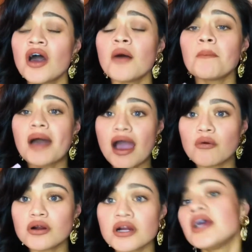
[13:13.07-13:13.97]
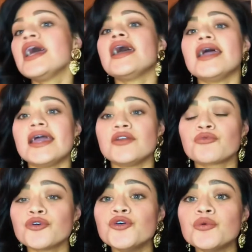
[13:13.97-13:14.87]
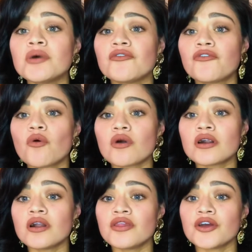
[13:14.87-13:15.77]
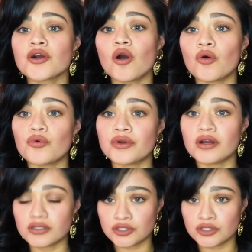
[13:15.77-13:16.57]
power and room for their own